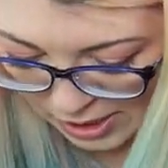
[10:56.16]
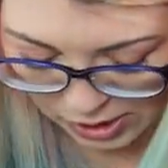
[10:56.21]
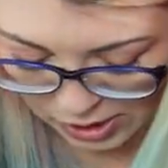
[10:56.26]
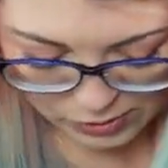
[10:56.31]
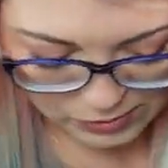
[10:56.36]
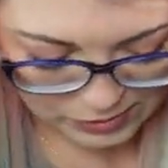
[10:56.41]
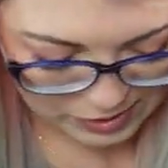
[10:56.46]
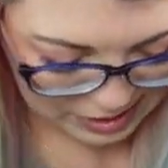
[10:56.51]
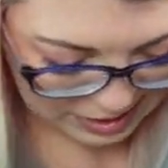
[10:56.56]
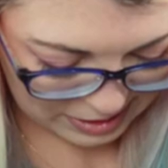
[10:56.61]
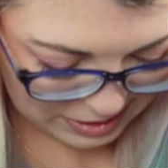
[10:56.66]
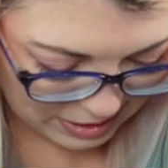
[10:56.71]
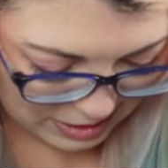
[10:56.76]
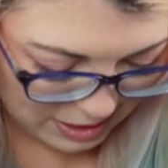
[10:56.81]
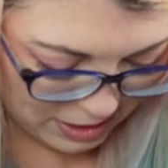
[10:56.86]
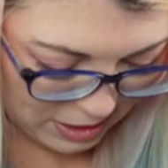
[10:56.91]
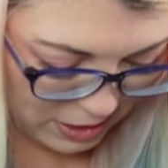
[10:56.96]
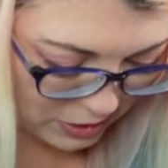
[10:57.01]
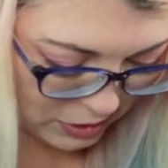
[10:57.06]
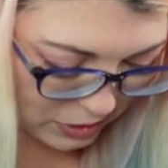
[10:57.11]
use it.
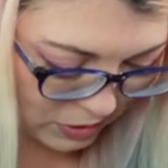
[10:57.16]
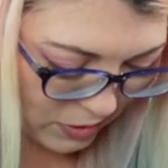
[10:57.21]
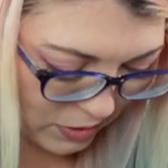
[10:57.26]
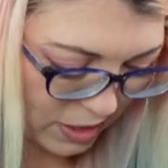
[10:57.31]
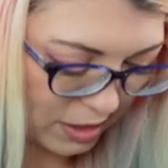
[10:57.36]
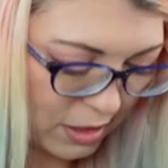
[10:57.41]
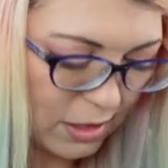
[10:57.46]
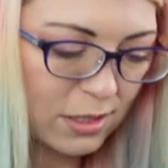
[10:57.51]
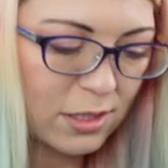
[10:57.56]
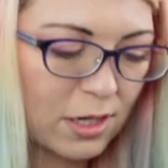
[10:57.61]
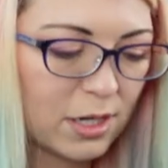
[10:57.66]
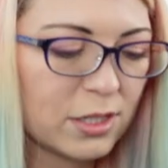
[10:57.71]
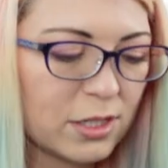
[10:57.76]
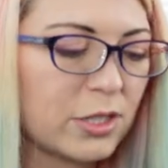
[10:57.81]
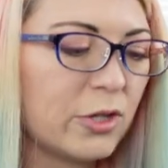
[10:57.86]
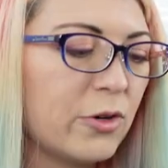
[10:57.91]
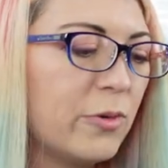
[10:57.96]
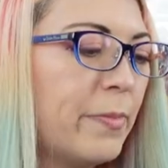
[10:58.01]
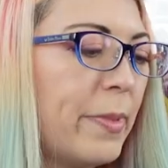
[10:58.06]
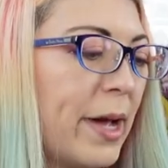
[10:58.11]
So this is
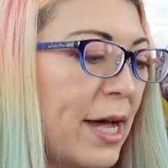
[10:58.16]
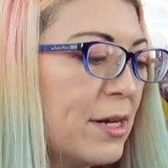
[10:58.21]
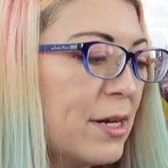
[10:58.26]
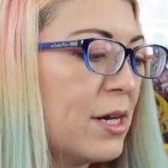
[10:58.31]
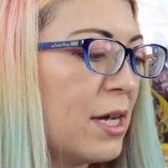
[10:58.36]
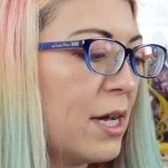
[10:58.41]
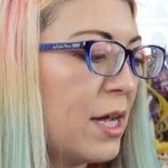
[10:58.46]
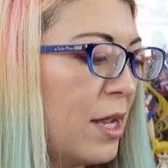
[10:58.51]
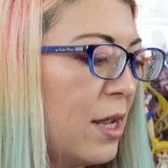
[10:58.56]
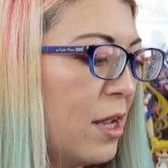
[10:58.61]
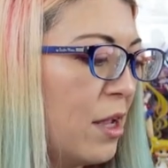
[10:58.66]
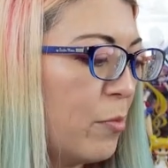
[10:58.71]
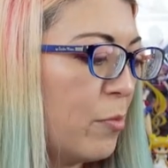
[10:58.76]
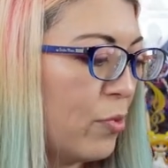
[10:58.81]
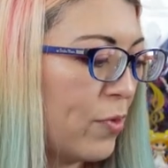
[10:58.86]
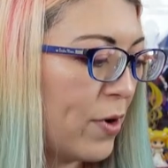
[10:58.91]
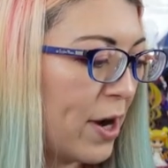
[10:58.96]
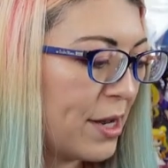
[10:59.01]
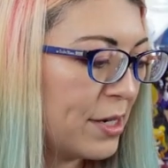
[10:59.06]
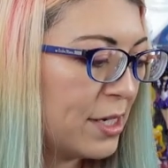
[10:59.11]
also Bandai
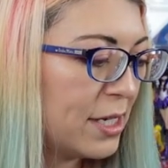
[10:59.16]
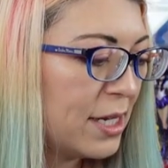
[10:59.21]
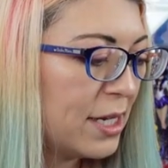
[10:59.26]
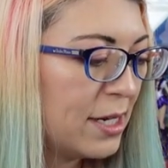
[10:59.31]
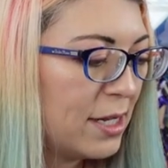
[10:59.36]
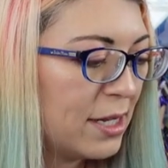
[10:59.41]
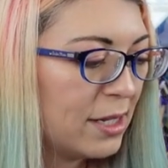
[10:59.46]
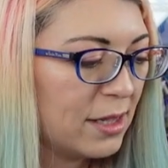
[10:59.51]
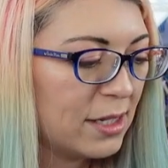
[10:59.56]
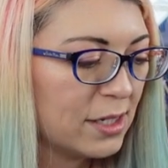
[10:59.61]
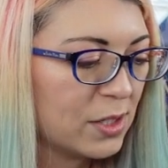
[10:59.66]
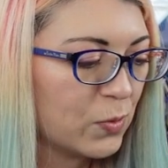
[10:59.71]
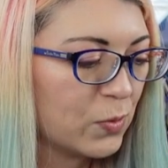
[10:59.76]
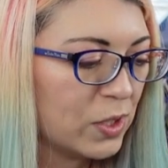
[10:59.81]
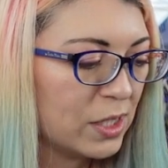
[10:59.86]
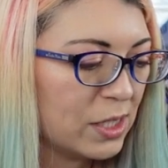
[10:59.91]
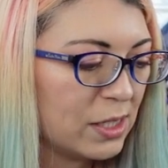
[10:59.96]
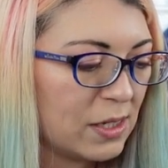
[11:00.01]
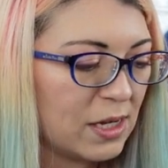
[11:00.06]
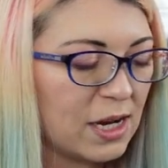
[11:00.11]
branded, and this
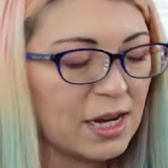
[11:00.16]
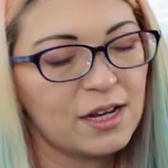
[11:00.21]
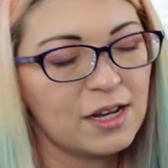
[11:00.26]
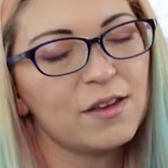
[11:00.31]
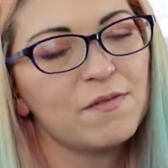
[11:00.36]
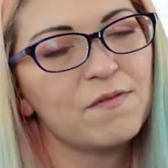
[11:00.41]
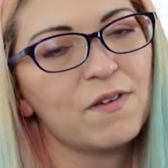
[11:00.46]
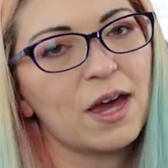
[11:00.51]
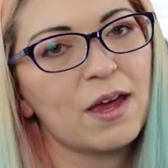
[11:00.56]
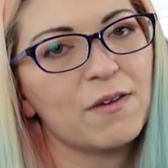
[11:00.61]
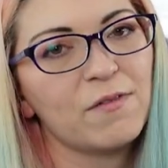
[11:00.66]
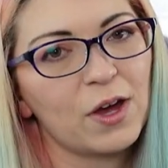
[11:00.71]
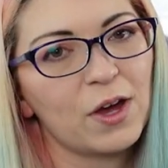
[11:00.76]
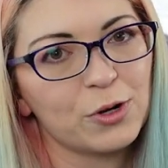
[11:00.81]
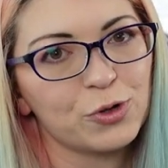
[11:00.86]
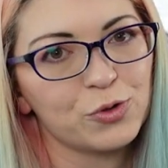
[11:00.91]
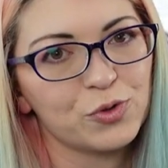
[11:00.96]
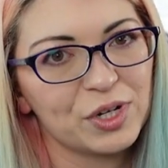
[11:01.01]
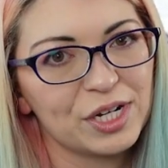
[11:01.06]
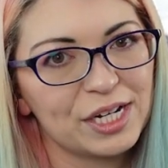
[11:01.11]
was
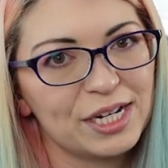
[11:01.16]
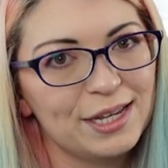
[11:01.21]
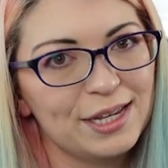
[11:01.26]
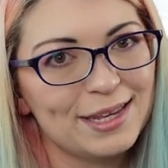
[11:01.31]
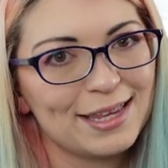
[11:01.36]
9,500